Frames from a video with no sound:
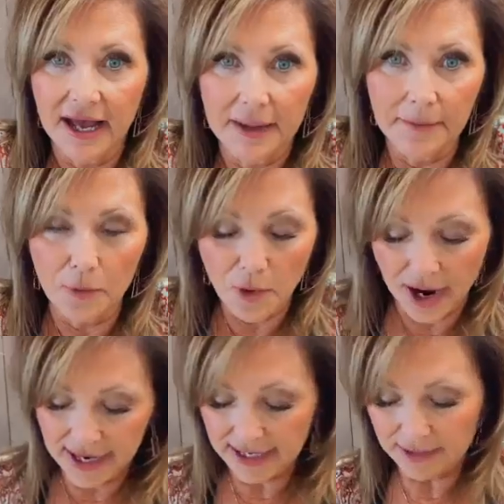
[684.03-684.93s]

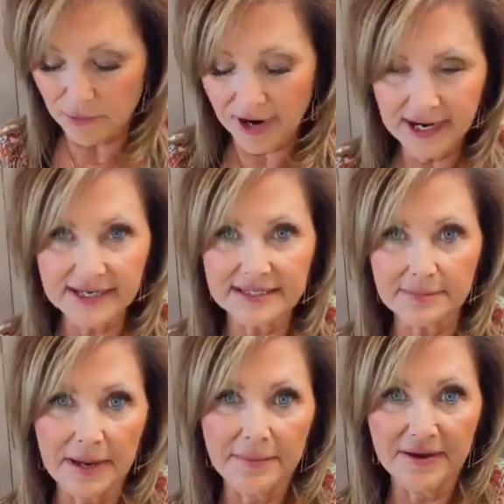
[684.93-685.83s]
why
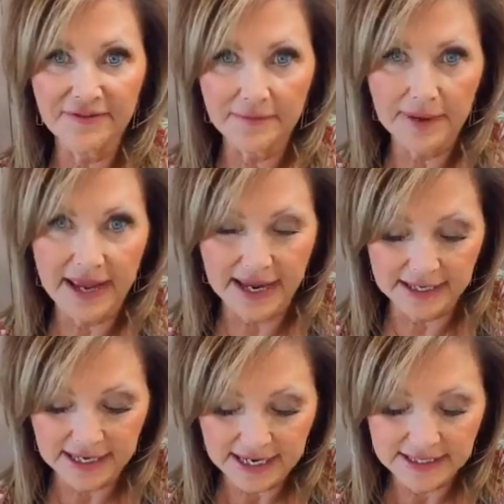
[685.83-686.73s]
is my muffin
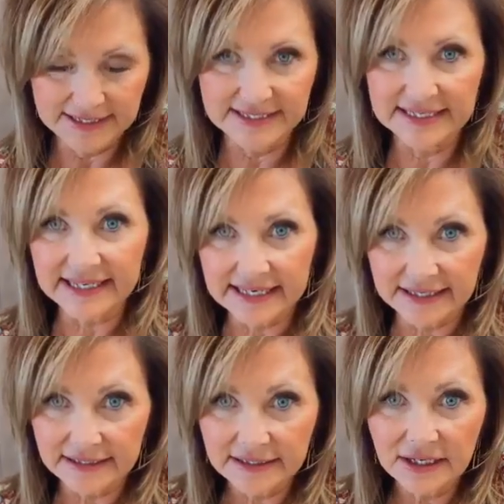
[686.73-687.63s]
pan
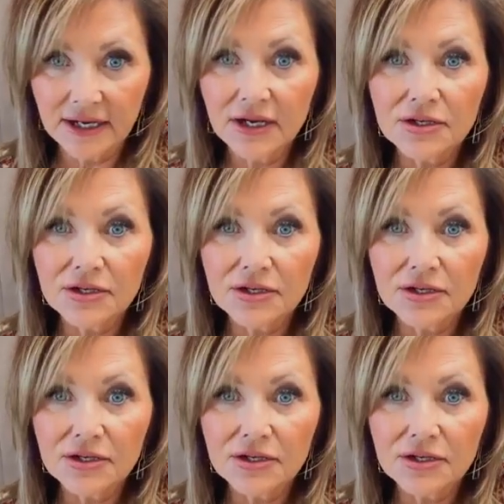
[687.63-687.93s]
sticking?